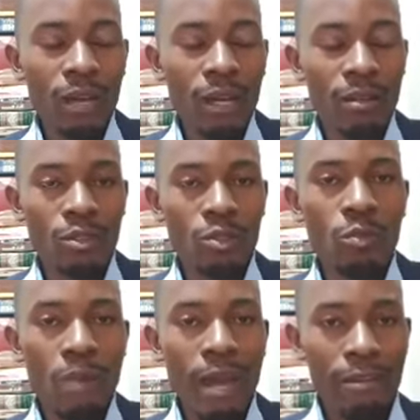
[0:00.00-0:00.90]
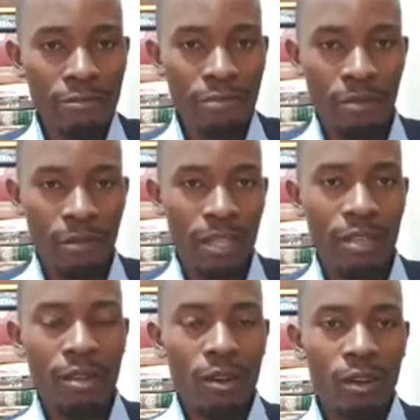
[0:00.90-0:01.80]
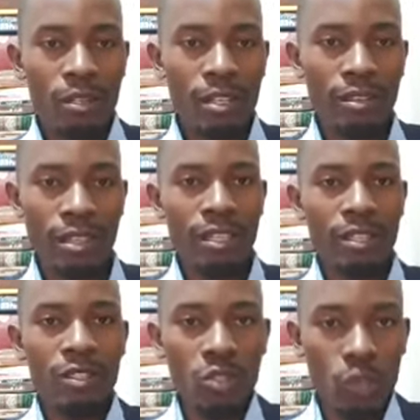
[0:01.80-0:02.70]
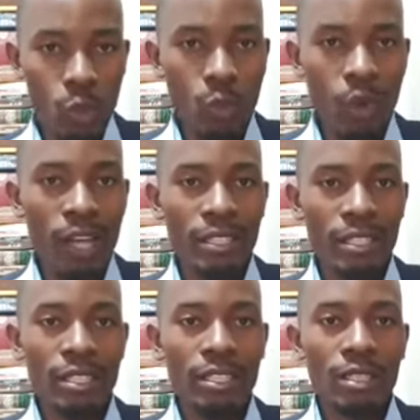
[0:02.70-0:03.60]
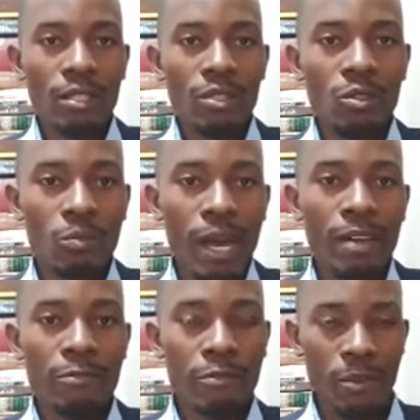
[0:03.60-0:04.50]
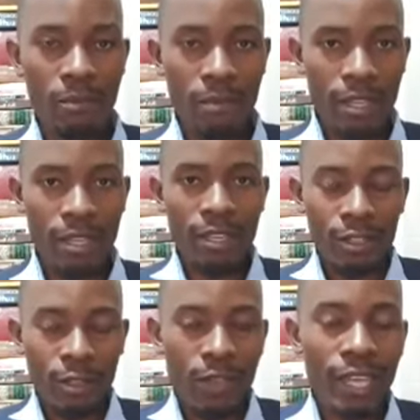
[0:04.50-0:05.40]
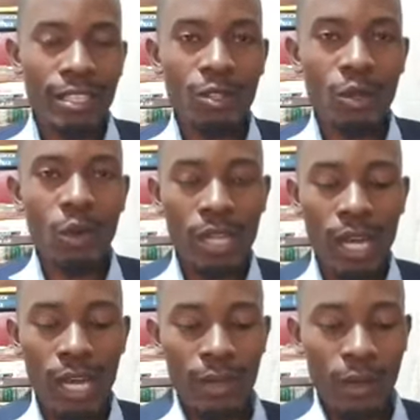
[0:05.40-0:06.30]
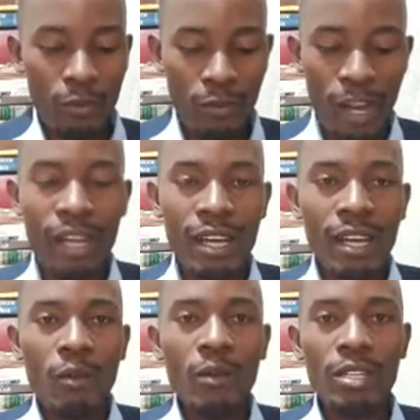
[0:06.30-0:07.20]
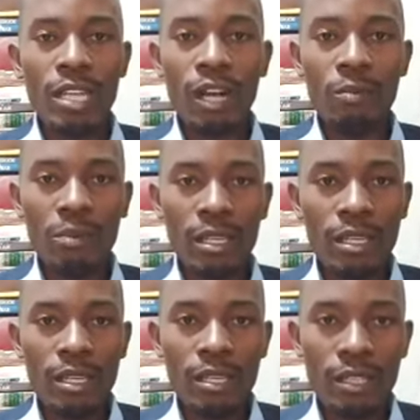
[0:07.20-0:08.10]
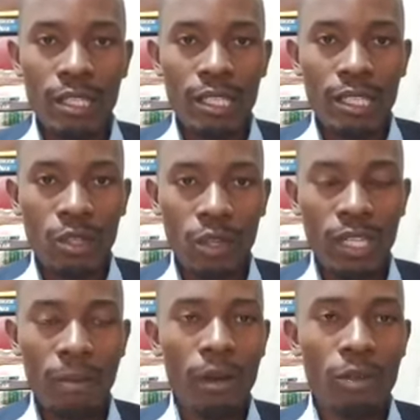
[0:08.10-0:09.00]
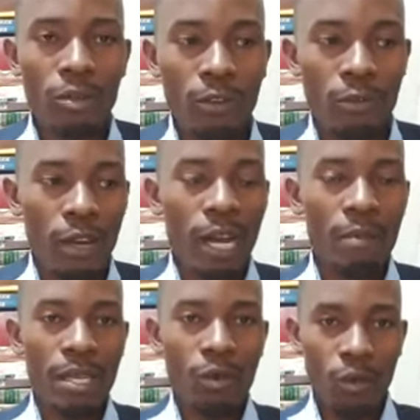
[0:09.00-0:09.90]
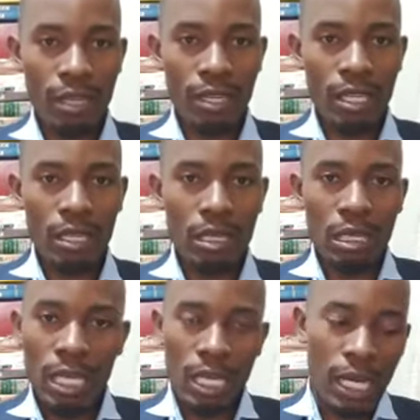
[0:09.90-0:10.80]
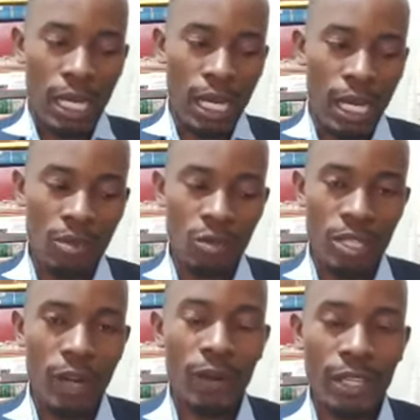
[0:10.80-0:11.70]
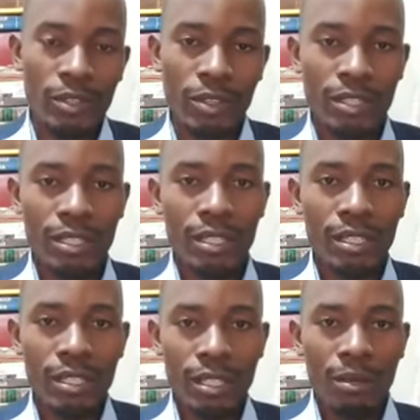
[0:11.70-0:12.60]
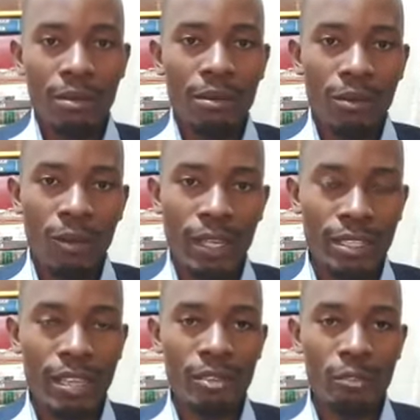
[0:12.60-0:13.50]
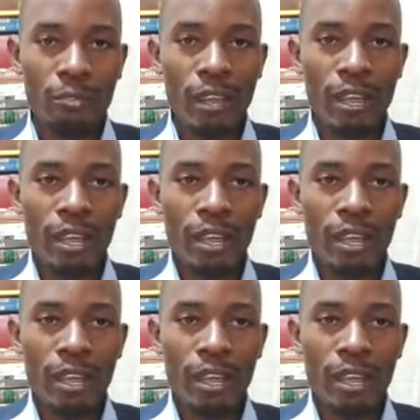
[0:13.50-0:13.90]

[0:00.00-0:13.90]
to buy from me, or the thing you want to buy from me. So that is called an offer. We shall be talking about offer coming week, and we shall exhaust it. What is an offer?